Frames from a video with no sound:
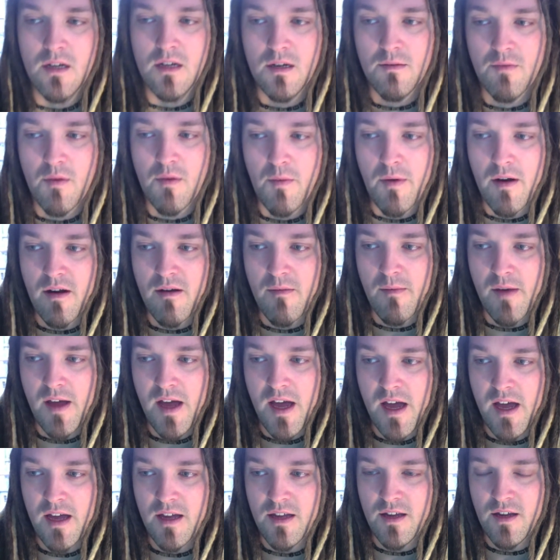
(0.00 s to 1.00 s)
preparing my
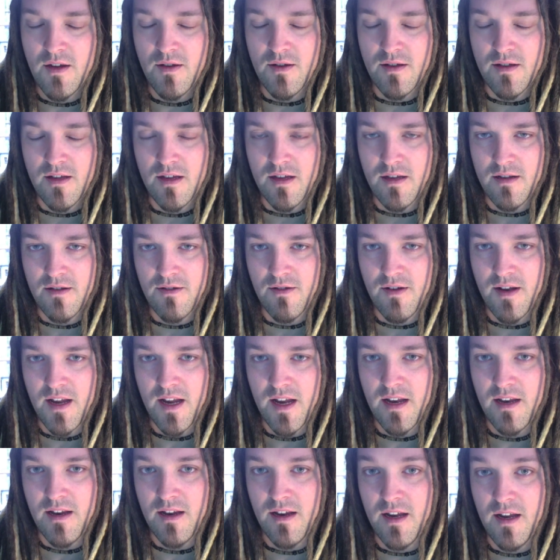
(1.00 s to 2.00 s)
hair using the
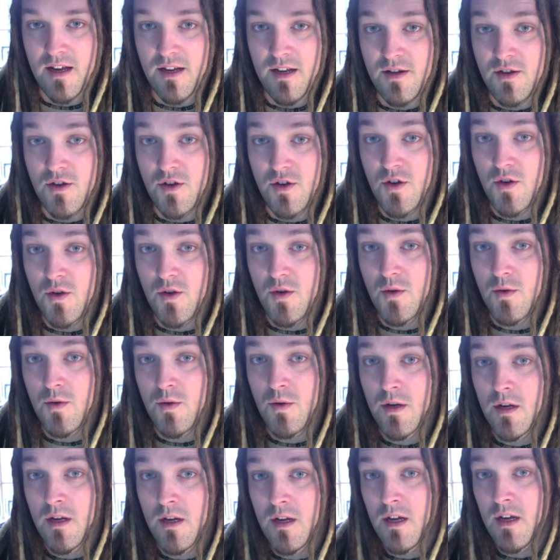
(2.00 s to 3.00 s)
Dreadhead HQ
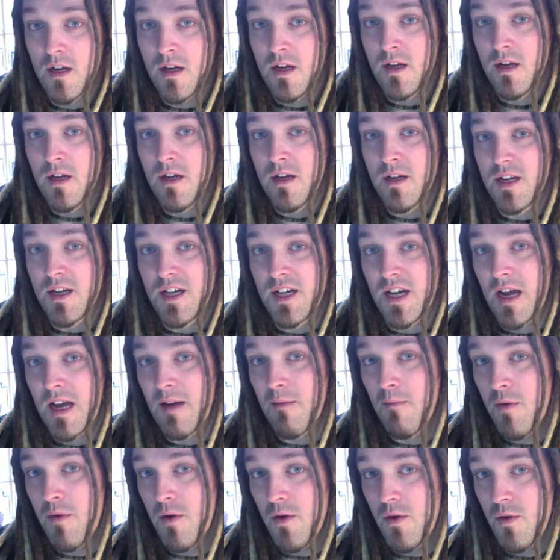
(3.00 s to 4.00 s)

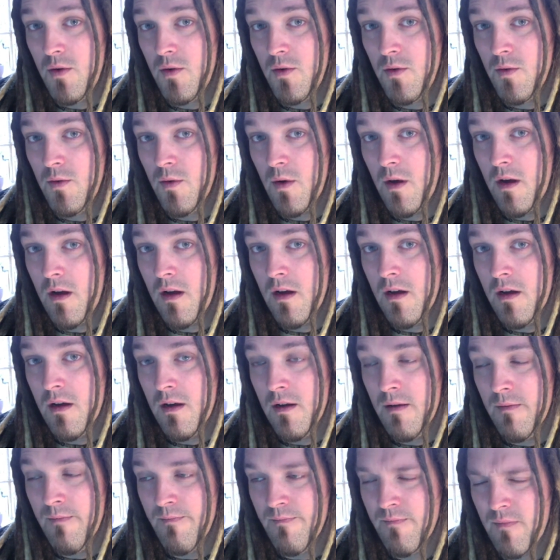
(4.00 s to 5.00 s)
shampoo.
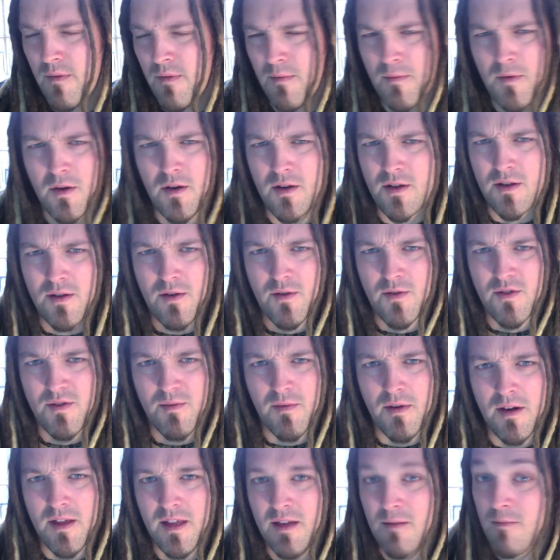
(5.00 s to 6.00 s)
I'm not endorsed
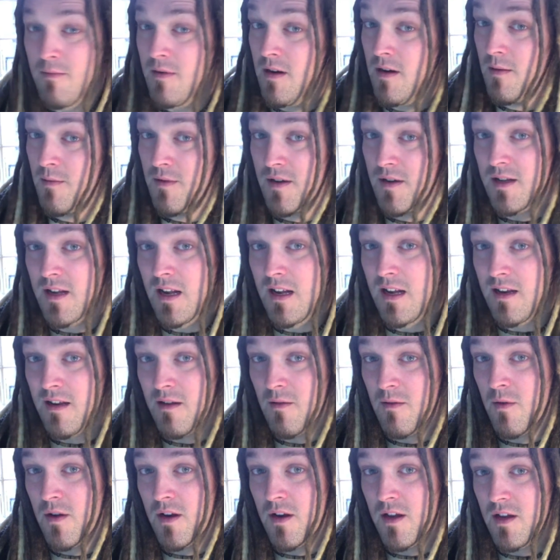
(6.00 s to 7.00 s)
by them, but I'm just telling you
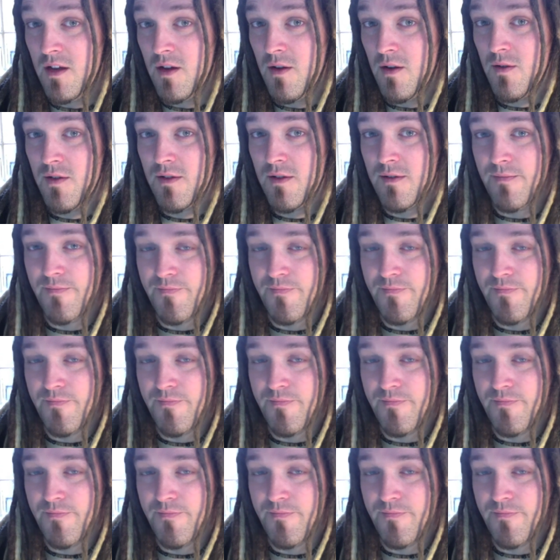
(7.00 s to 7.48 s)
what I use.